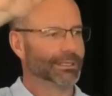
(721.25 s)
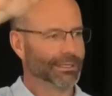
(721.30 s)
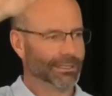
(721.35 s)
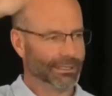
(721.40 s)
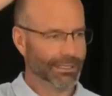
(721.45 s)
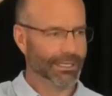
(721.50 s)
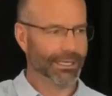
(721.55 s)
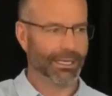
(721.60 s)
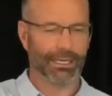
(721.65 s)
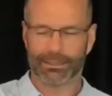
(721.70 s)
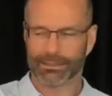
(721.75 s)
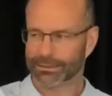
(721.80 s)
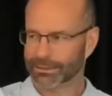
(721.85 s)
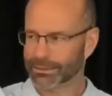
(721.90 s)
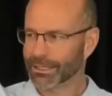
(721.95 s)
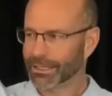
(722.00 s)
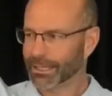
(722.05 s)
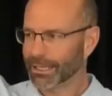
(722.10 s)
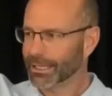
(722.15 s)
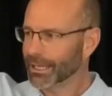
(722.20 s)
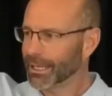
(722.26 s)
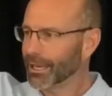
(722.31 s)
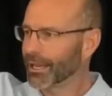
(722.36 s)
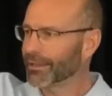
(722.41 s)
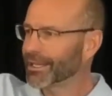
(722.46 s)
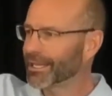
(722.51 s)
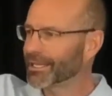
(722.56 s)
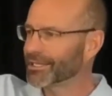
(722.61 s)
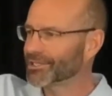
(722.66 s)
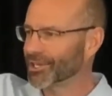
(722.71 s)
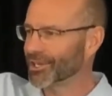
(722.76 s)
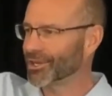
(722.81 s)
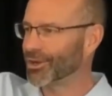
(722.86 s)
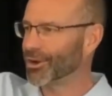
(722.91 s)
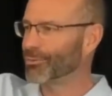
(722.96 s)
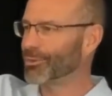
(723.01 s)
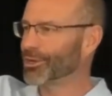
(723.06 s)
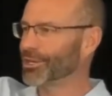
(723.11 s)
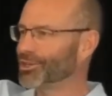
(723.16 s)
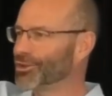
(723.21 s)
Yeah. I think it's a
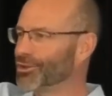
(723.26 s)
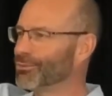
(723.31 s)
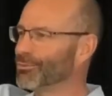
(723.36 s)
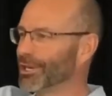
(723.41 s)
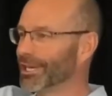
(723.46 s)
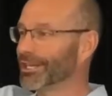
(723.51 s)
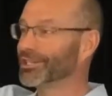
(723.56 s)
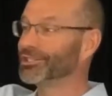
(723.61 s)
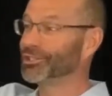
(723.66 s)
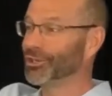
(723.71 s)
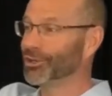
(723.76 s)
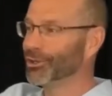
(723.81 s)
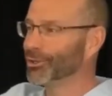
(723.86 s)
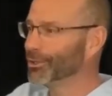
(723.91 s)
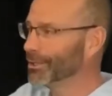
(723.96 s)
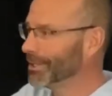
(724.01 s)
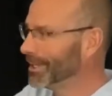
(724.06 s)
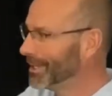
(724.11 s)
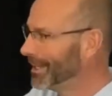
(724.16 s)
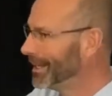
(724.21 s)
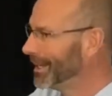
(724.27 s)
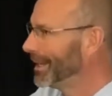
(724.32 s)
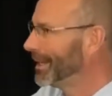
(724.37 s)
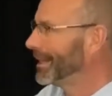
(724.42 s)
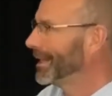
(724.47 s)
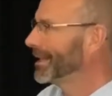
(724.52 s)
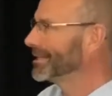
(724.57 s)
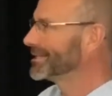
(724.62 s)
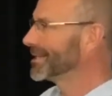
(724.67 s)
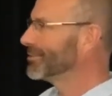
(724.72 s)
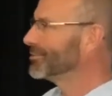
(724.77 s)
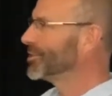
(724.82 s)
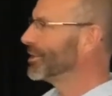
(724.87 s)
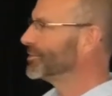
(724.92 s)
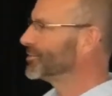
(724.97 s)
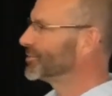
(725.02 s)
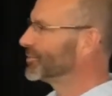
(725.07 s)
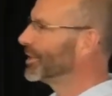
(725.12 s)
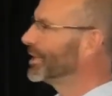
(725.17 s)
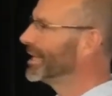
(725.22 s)
common human issue that
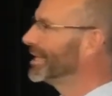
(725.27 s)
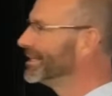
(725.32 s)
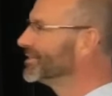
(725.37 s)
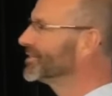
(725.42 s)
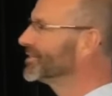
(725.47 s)
sometimes we're in